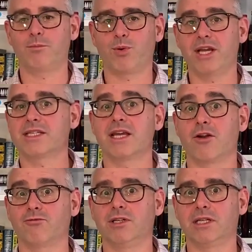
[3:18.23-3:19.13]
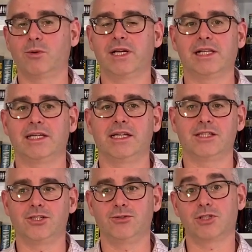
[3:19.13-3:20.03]
it breaks down really quickly
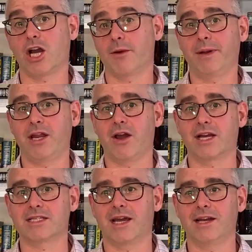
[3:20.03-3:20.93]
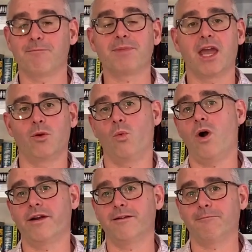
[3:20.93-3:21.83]
into carbon dioxide and
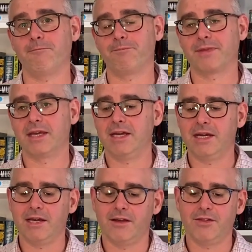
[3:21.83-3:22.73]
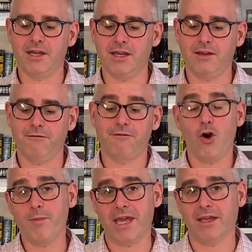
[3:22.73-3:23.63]
water. The
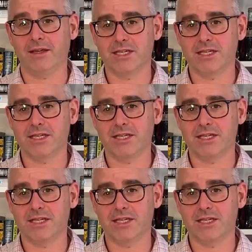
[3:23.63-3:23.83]
foaming